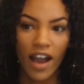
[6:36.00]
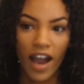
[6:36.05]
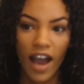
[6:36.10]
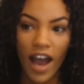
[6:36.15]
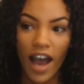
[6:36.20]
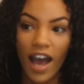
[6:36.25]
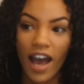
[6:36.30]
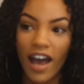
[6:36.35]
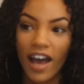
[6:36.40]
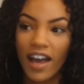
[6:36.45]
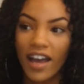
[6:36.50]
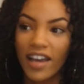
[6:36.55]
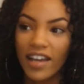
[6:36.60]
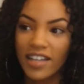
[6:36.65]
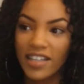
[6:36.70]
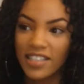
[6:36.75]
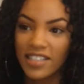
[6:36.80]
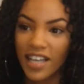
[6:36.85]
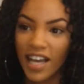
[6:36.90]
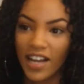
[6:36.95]
I
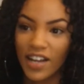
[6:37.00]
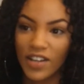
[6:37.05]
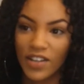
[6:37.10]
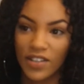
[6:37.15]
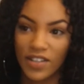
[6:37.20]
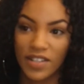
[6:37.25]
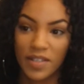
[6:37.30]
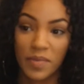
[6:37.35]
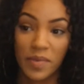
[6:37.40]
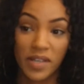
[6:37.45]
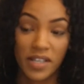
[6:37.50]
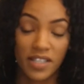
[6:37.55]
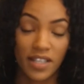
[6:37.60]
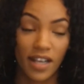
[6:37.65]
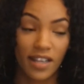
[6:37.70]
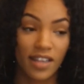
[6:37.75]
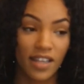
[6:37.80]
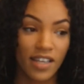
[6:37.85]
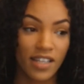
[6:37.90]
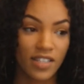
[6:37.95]
decided to do this because I
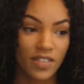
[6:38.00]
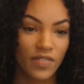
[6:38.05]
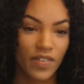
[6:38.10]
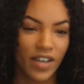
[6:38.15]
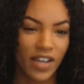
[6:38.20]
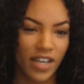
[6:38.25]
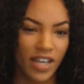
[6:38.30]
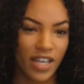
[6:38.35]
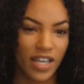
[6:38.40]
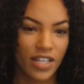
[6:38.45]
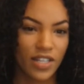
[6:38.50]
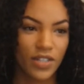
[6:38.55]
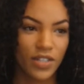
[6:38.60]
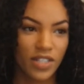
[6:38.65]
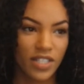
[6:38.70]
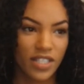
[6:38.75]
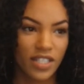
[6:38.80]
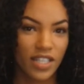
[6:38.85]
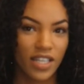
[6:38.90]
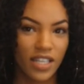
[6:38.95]
think it's very
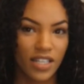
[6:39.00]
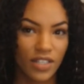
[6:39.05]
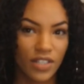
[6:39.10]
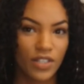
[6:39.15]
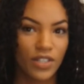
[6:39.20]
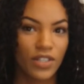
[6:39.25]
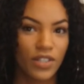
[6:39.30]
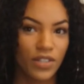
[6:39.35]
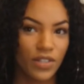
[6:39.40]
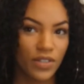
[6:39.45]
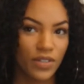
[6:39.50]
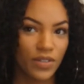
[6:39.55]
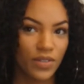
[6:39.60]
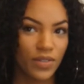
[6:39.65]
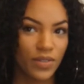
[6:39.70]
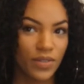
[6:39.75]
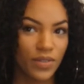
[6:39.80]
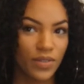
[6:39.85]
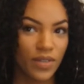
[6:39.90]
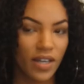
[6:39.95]
interesting
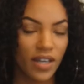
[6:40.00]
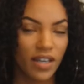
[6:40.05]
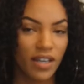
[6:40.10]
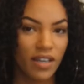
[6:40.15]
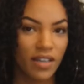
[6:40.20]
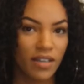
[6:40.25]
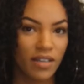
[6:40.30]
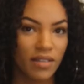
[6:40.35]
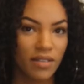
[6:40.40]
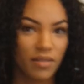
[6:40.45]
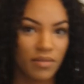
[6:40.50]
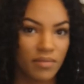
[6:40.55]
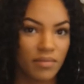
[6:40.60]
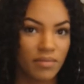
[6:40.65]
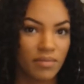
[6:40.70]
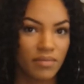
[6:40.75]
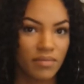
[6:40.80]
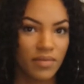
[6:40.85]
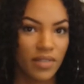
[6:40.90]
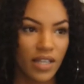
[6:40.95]
to
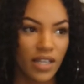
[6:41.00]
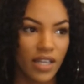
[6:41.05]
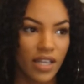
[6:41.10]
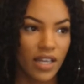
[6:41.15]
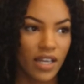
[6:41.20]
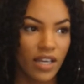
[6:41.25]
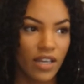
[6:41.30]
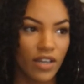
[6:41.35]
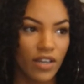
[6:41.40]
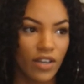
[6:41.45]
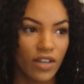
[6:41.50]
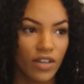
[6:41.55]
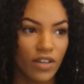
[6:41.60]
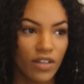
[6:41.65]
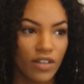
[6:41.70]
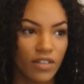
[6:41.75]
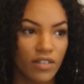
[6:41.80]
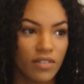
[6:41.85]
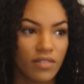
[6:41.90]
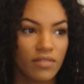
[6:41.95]

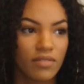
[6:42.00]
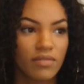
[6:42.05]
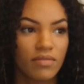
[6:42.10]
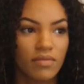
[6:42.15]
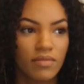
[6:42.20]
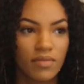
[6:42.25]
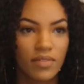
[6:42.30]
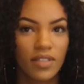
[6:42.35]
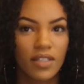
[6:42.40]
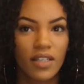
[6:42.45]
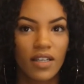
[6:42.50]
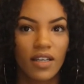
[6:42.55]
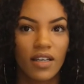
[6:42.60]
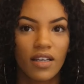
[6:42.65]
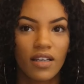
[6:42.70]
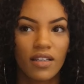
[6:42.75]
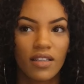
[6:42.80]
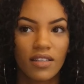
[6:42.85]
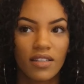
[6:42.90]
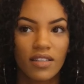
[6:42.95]
hear
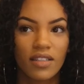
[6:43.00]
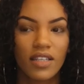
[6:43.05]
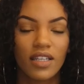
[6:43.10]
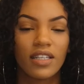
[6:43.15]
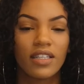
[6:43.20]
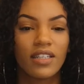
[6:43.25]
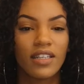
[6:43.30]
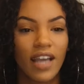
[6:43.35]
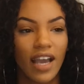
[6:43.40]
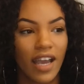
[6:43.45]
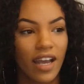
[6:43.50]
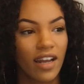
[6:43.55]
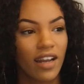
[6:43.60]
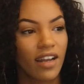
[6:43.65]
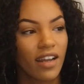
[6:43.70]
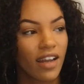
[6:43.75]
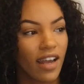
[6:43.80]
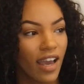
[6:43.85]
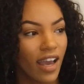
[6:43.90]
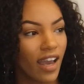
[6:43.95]
the
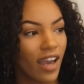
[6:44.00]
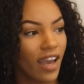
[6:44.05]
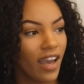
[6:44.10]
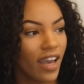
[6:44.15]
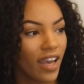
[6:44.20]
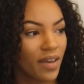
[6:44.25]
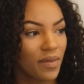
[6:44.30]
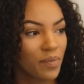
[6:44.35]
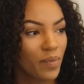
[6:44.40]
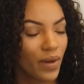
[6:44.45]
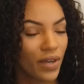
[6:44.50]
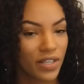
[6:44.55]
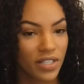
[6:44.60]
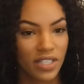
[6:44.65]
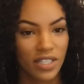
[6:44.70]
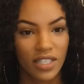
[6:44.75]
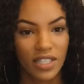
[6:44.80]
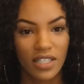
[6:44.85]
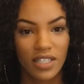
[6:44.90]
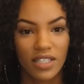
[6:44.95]
day-to-day
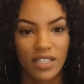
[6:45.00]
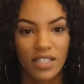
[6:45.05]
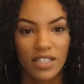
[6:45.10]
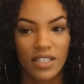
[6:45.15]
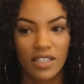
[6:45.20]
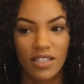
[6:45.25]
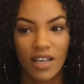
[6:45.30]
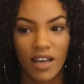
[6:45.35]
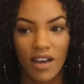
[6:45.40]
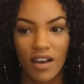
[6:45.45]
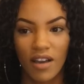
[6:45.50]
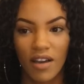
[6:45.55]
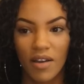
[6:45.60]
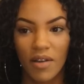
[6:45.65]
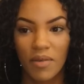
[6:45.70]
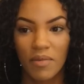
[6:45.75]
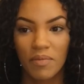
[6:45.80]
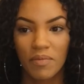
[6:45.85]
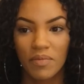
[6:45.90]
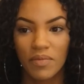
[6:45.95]
person's
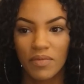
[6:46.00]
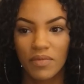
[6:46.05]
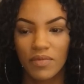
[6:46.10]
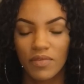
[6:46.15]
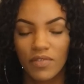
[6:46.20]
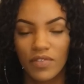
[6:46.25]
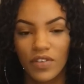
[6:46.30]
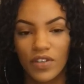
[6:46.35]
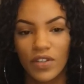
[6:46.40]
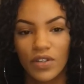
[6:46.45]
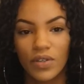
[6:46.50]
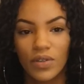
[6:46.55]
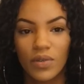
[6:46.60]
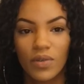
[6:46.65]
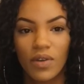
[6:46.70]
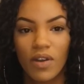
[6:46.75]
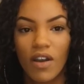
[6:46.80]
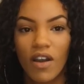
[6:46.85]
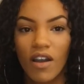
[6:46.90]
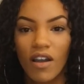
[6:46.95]

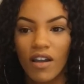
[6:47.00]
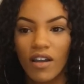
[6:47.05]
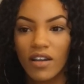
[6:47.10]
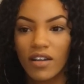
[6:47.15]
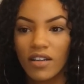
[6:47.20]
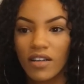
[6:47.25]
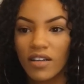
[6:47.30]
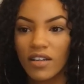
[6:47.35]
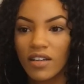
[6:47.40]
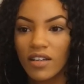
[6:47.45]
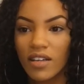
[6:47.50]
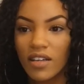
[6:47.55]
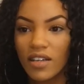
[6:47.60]
view on